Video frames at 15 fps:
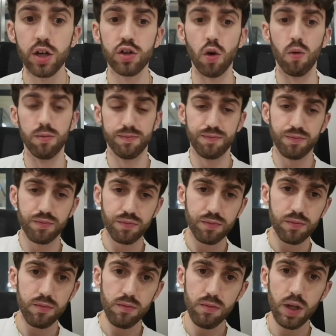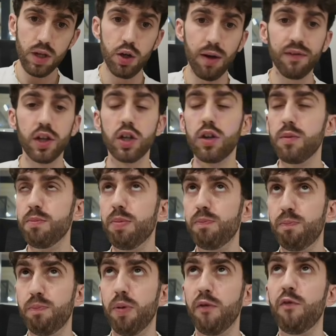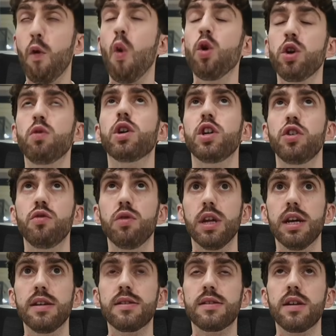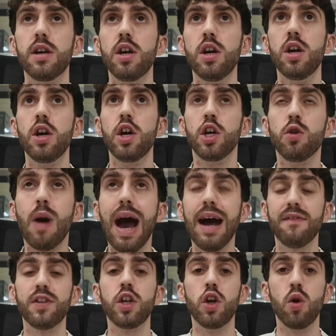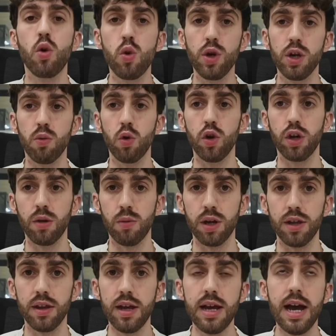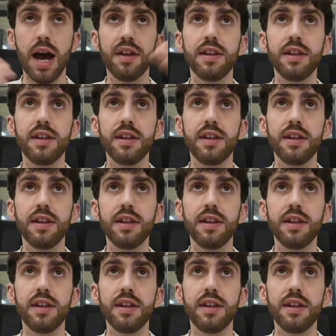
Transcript: So you have to, before you can do this, you have to know who you're working with.